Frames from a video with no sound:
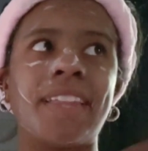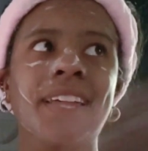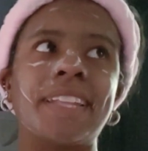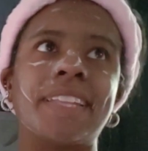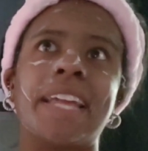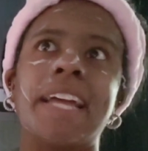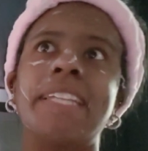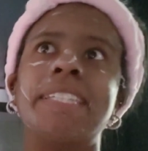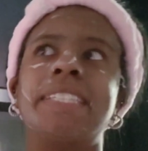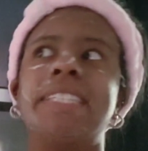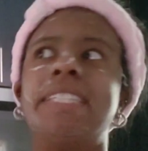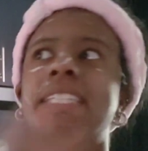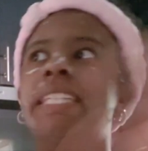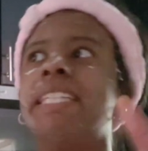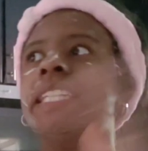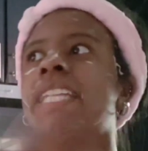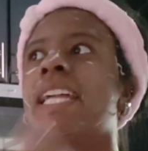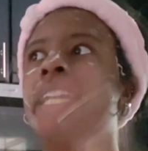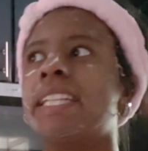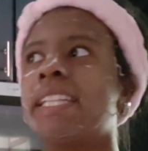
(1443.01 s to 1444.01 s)
Like, that's
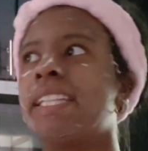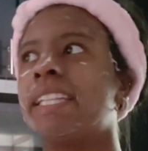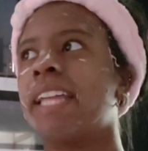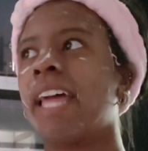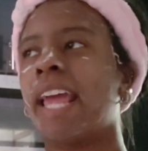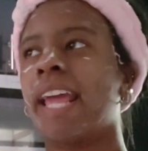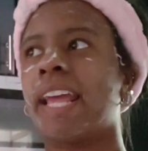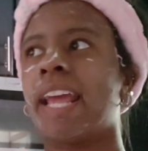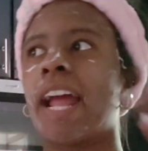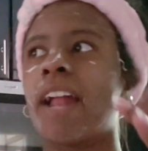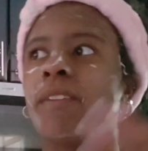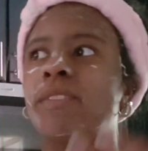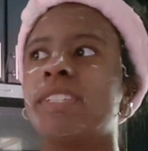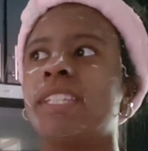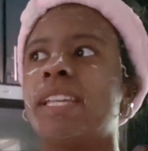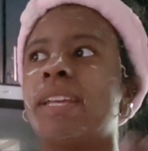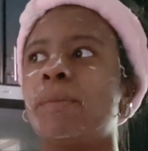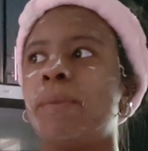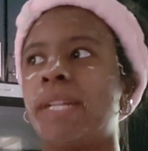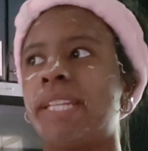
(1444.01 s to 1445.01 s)
not, like, I don't
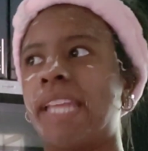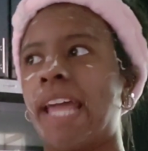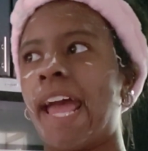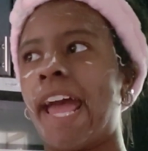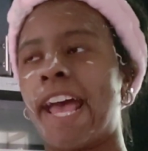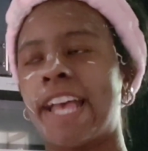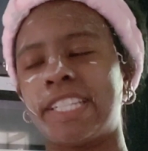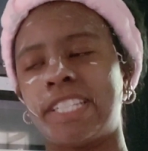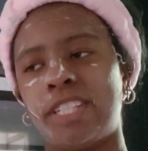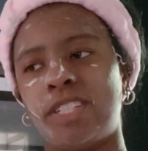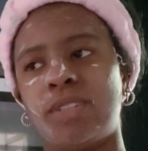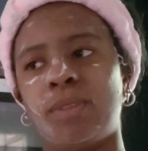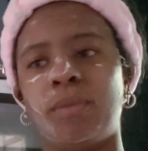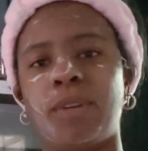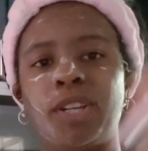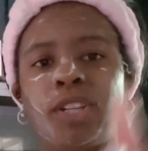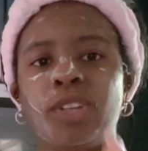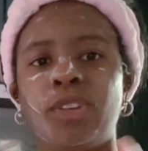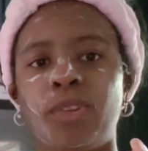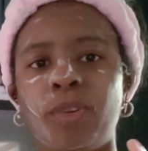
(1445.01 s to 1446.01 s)
see what that has to do
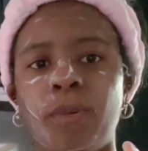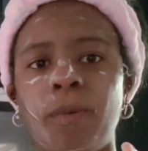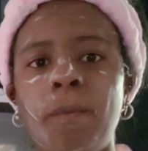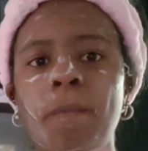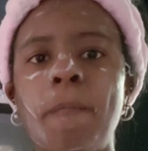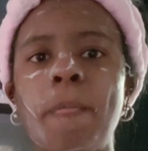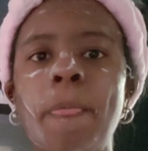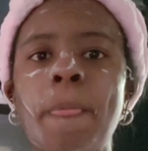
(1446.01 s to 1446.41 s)
with you.